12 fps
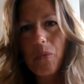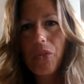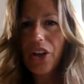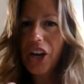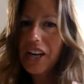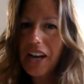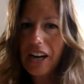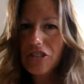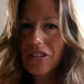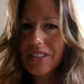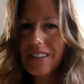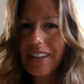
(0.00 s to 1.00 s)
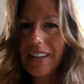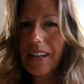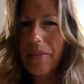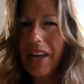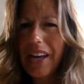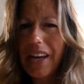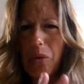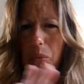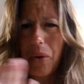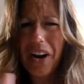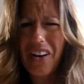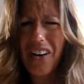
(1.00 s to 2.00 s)
the connections they can make and
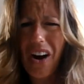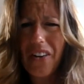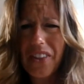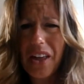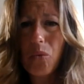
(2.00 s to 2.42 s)
where are they